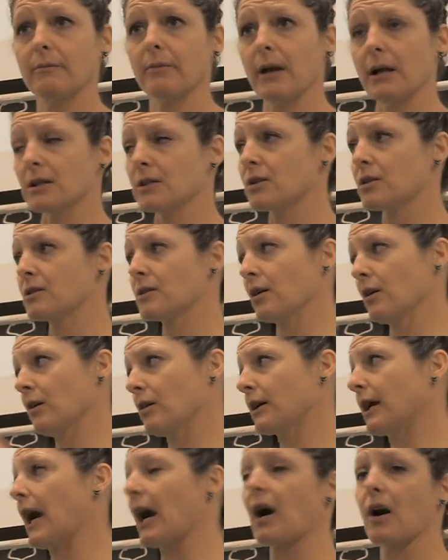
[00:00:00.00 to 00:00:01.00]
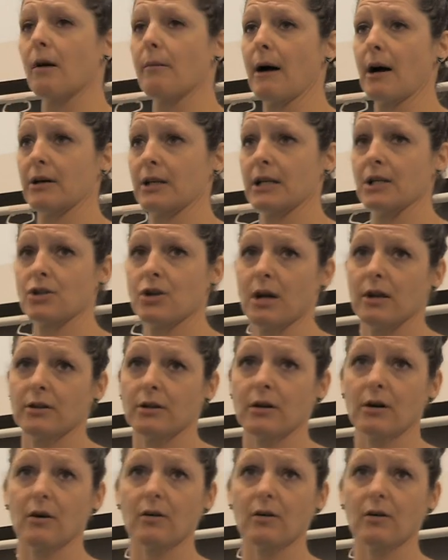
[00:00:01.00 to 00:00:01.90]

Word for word: and still care about each other?